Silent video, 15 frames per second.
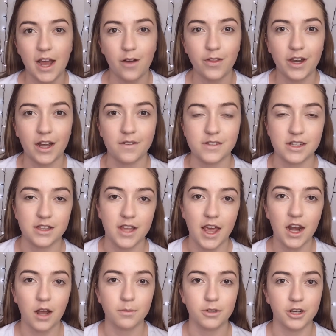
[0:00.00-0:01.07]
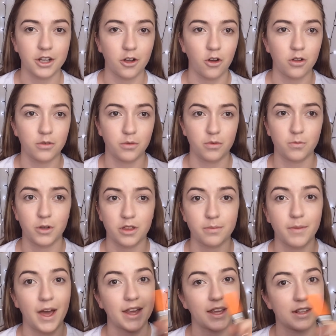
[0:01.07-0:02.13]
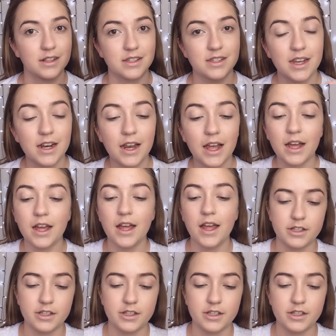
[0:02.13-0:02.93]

now that I've done that, I'm going to go on with my concealer.